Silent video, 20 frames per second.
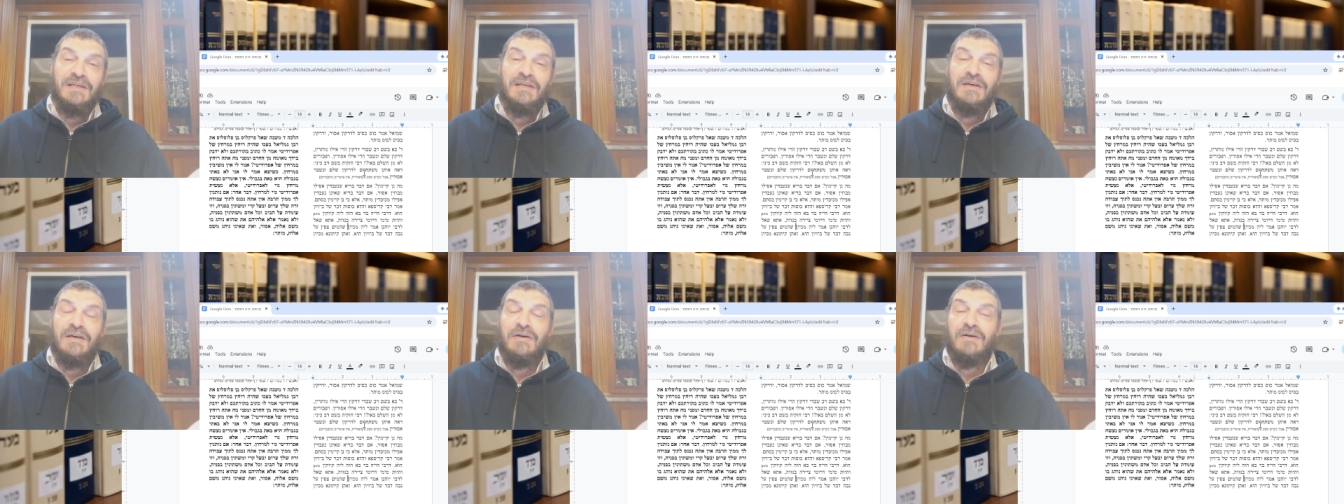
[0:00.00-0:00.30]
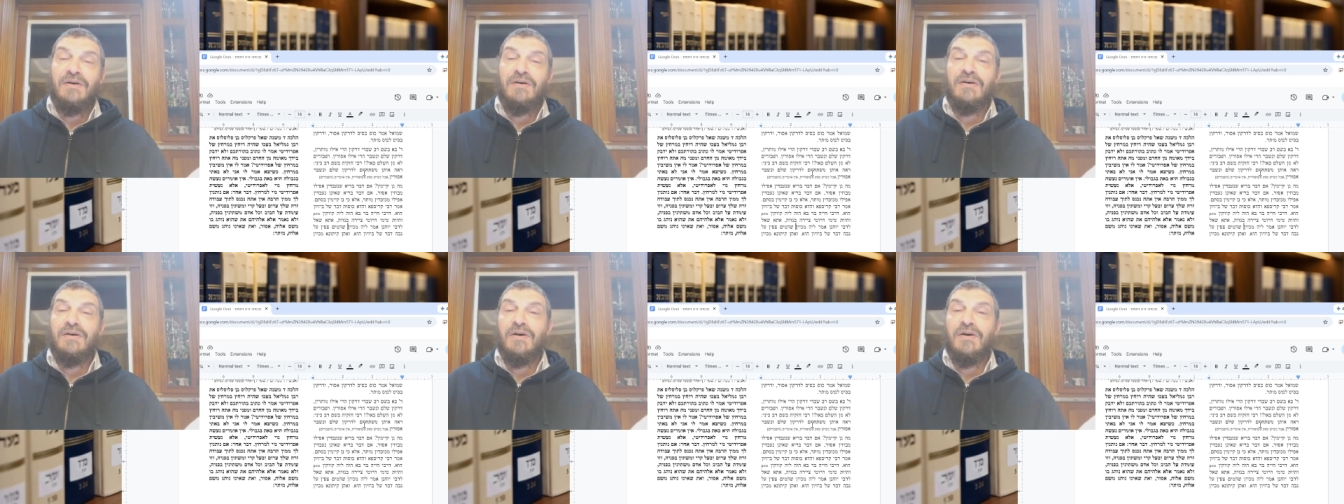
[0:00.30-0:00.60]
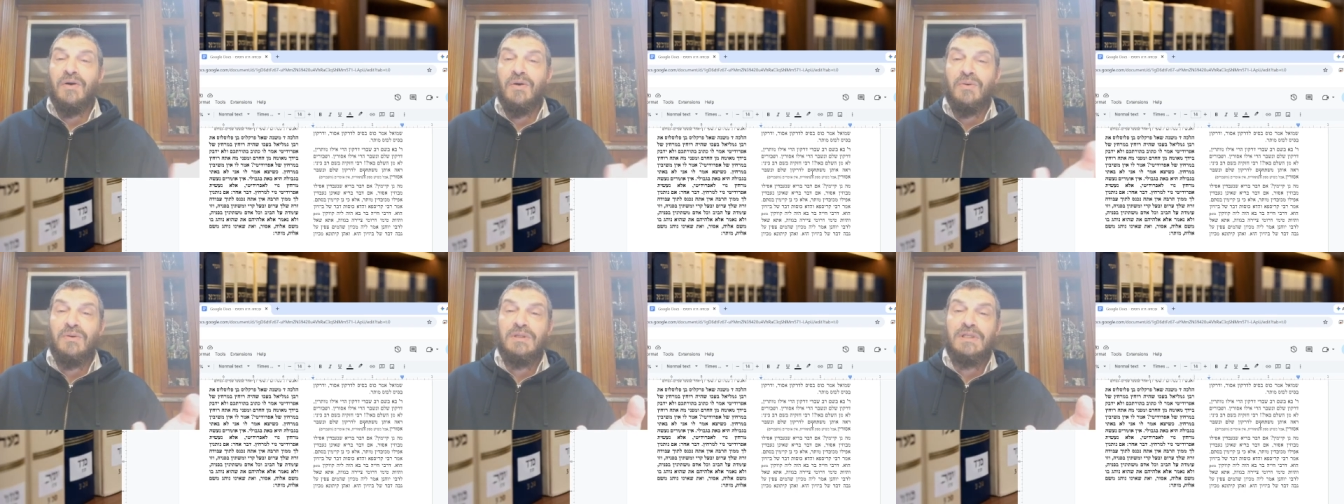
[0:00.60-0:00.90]
a
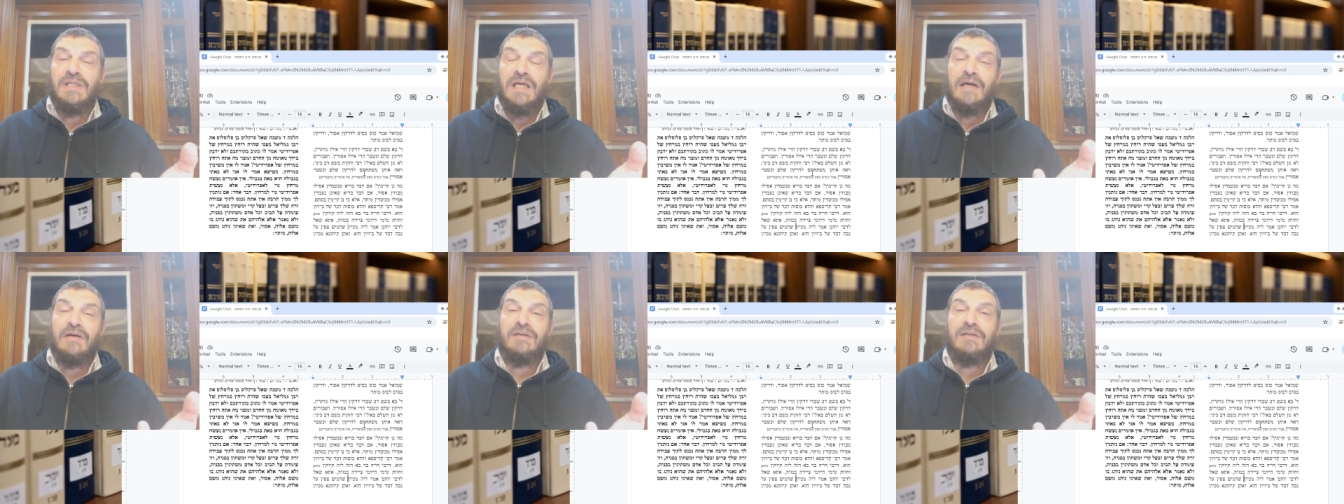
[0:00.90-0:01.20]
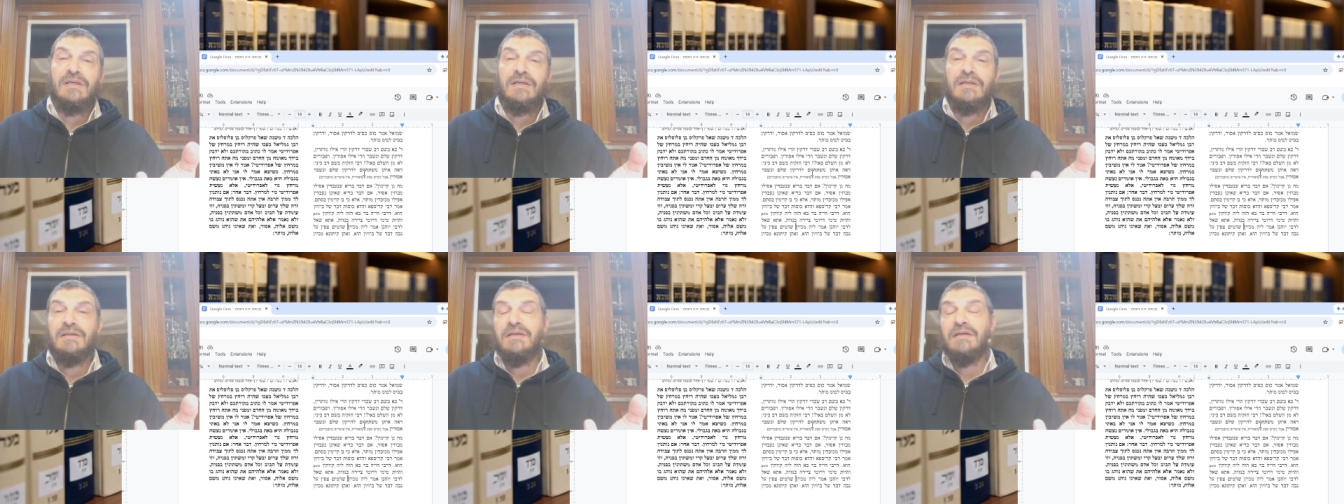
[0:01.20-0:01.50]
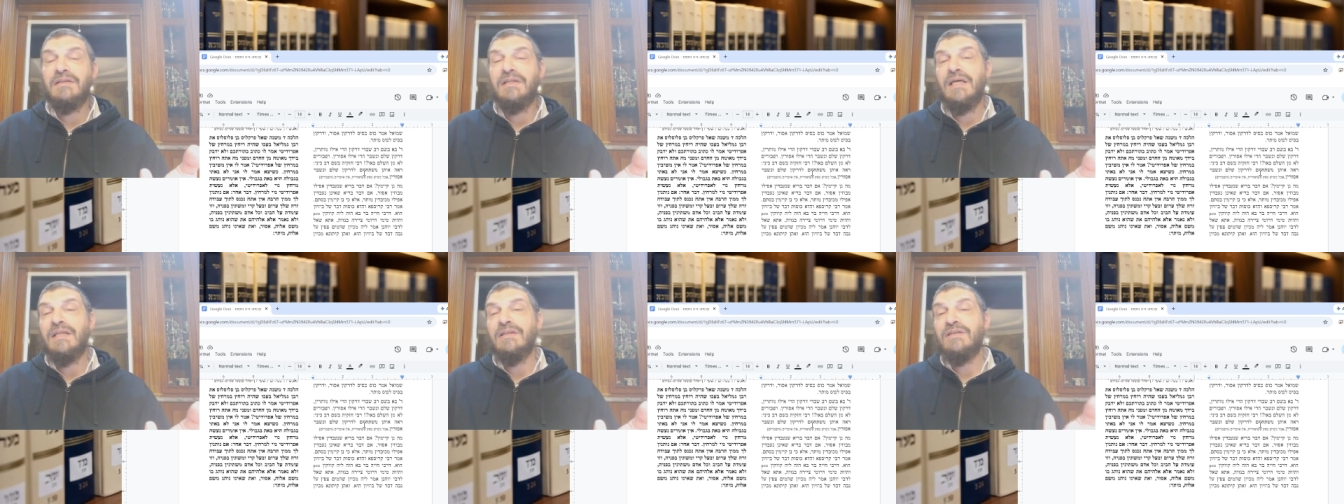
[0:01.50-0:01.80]
whole darken,
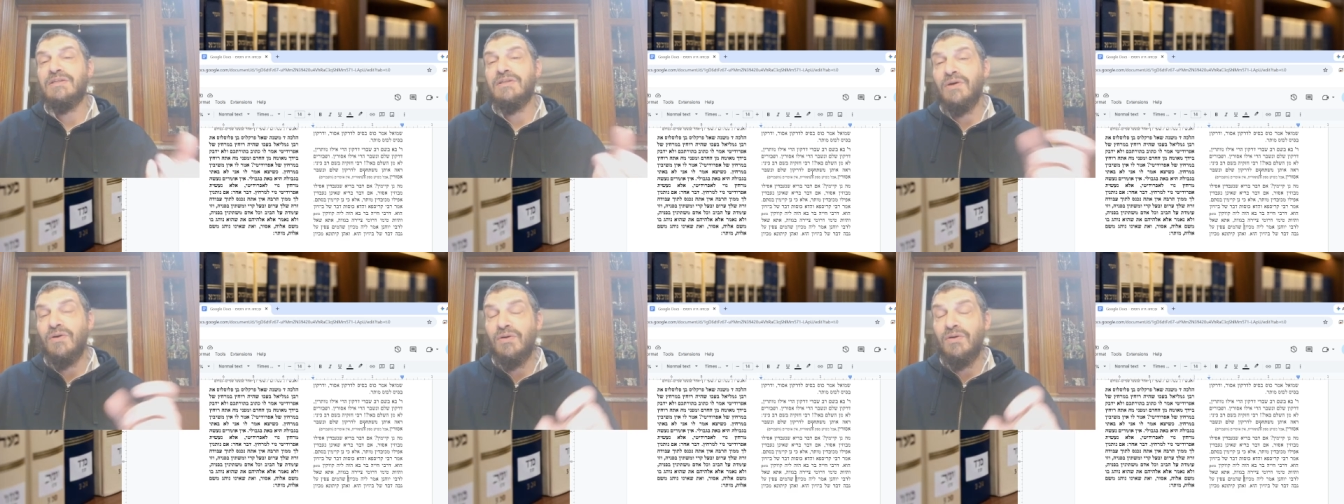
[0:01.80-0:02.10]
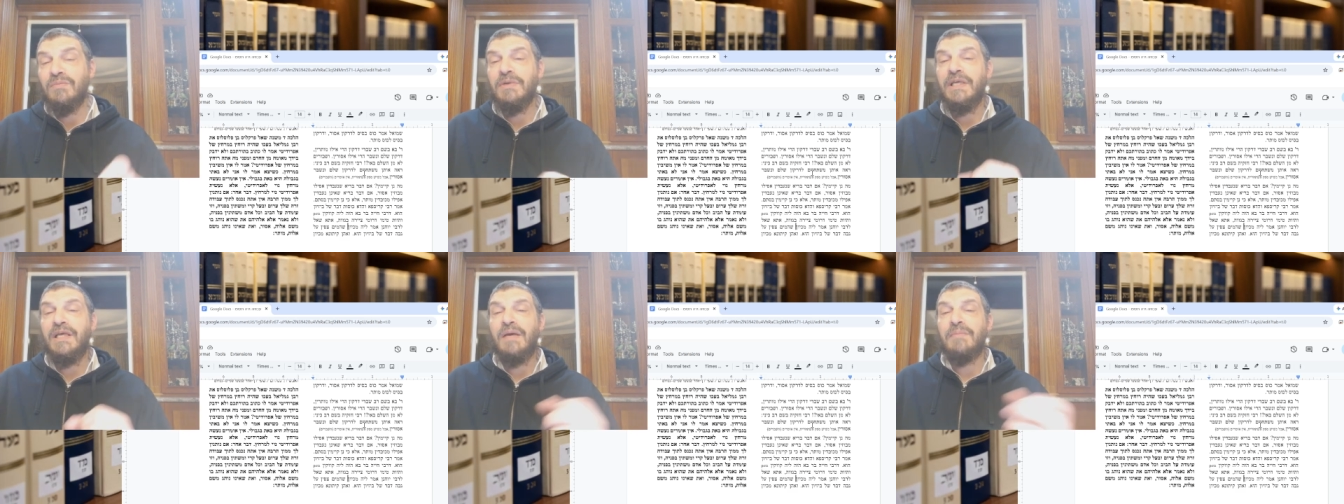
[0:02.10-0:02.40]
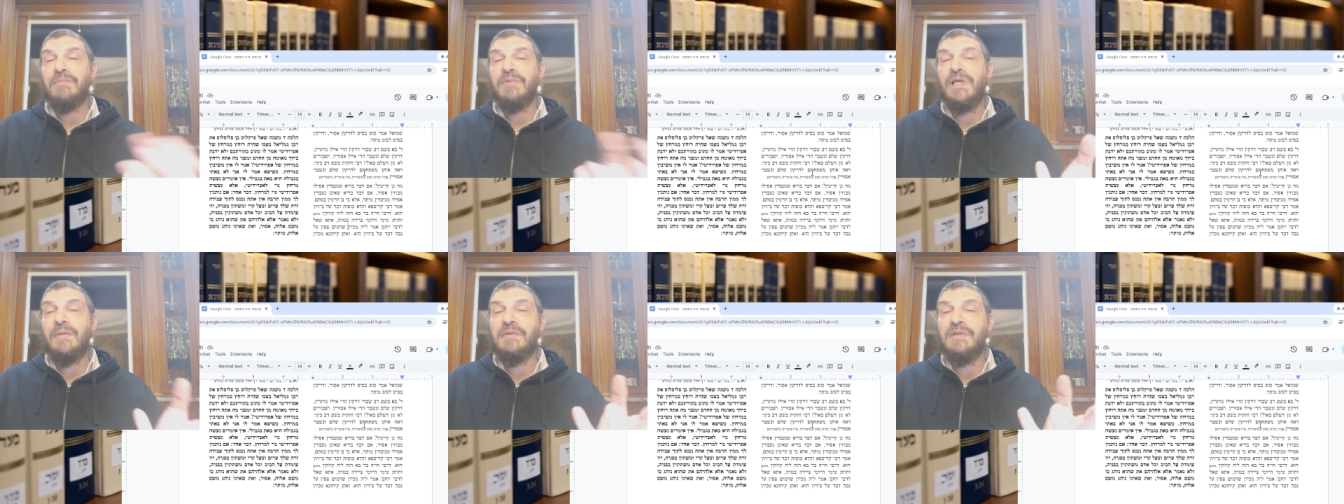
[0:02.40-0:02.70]
and then this whole
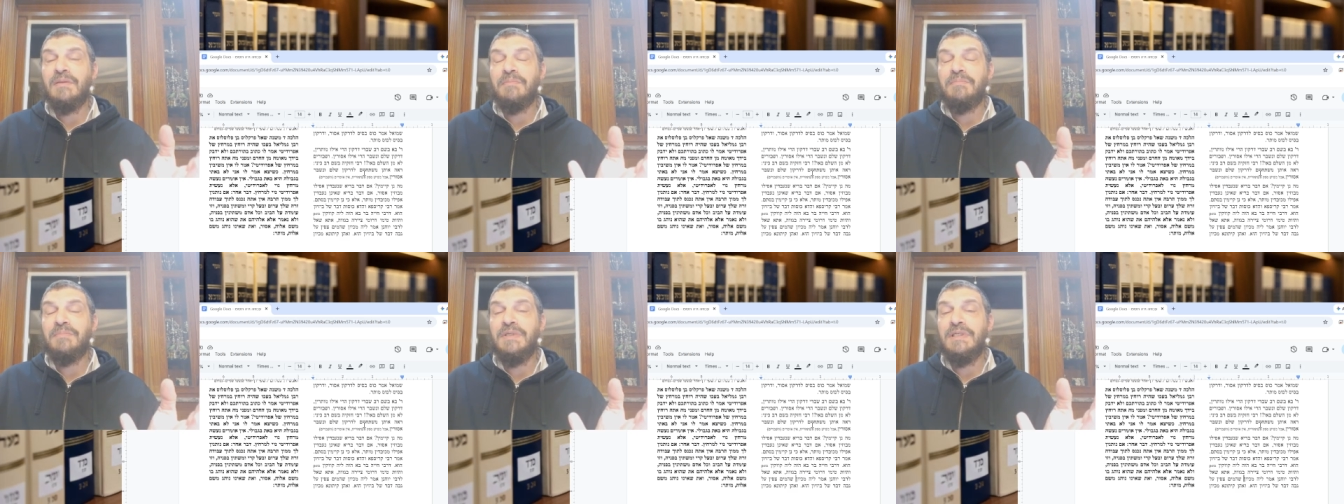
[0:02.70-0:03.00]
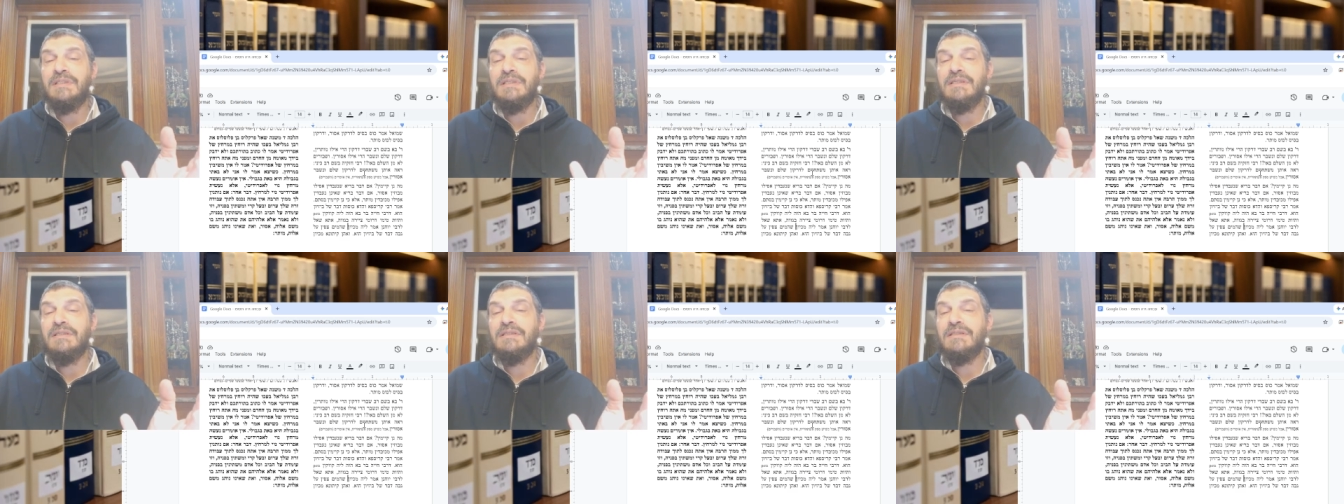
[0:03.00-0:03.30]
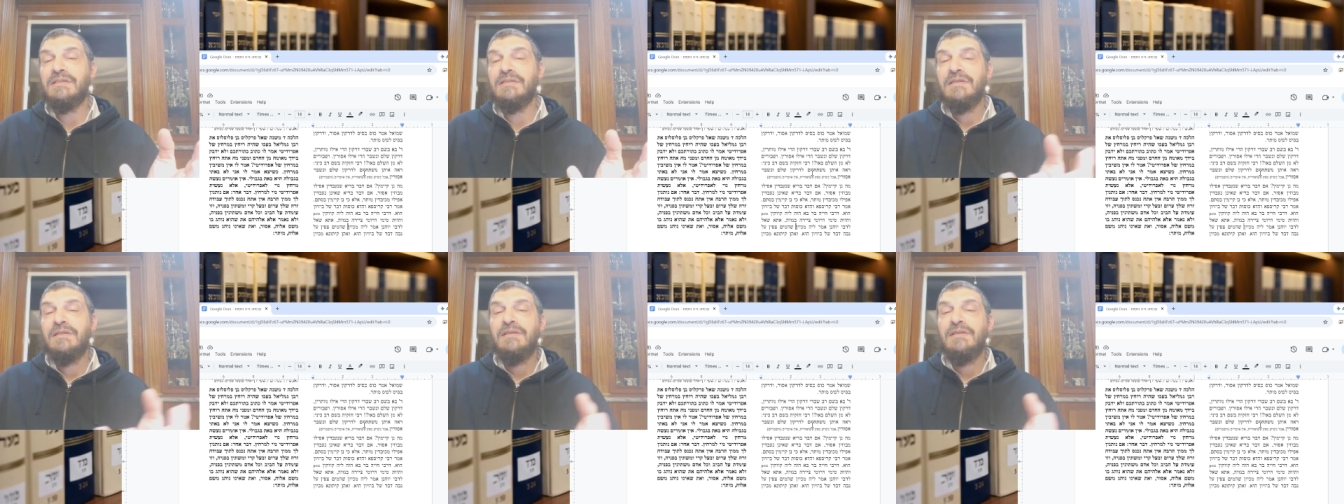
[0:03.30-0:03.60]
came into pieces.